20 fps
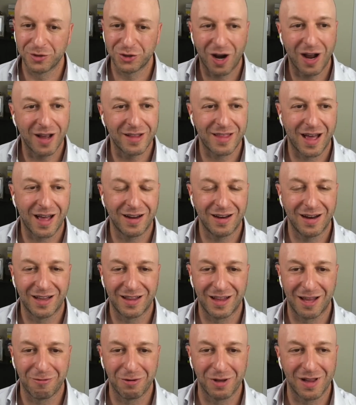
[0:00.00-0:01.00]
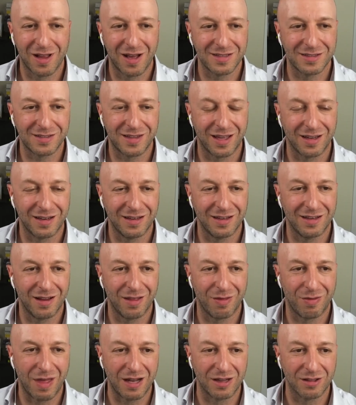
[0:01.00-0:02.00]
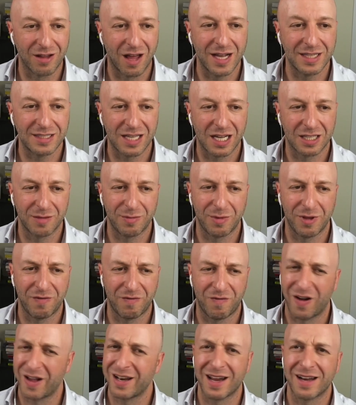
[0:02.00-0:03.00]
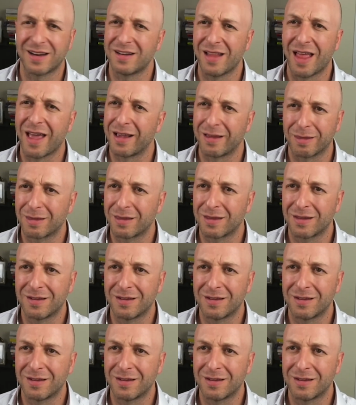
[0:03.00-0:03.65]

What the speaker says: tried that, and they realized that then lines had to be finite in length.